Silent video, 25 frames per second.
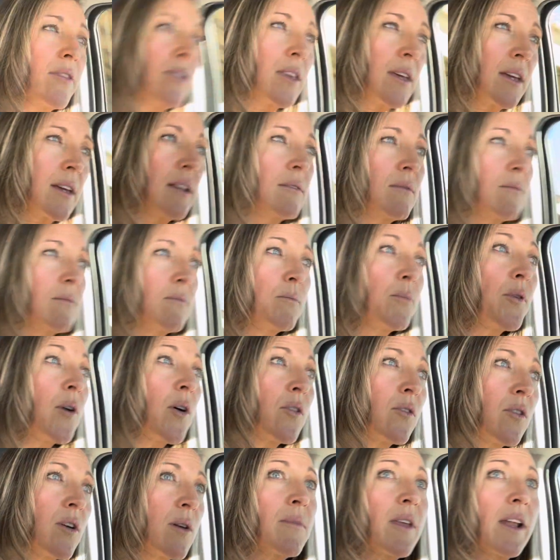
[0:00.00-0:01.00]
the
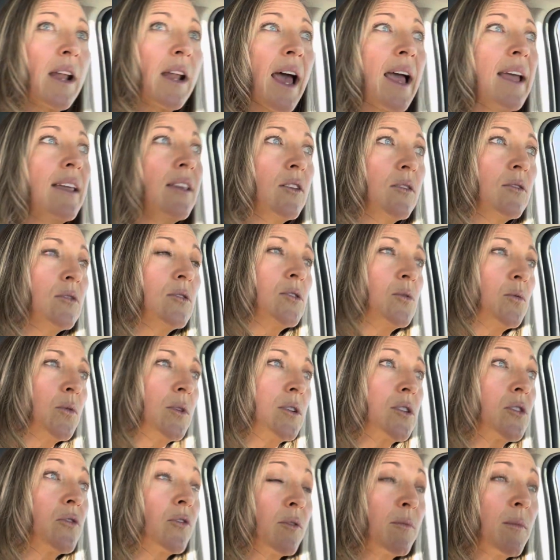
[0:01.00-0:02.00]
program that I used,
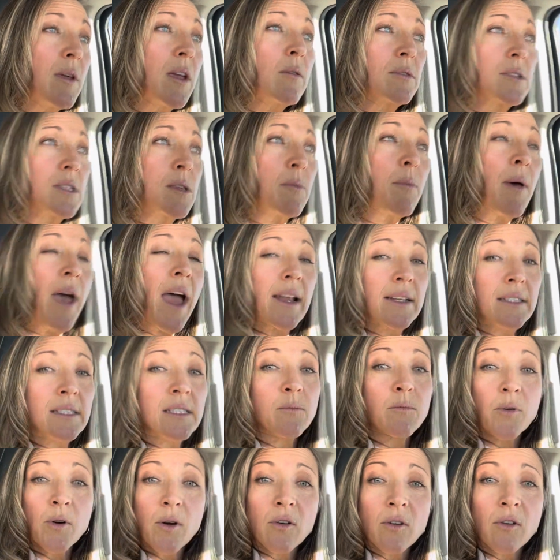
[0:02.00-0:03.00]
which for me it was the
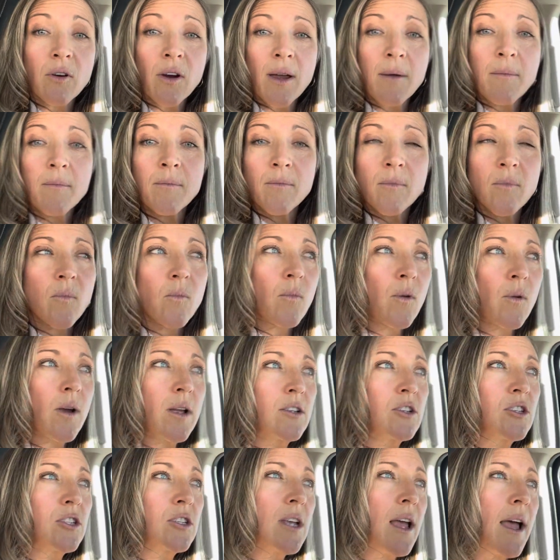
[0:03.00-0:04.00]
Paddison Program,
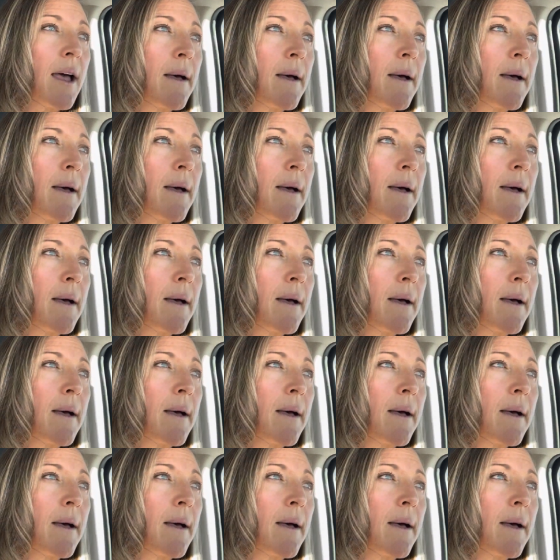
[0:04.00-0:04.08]
which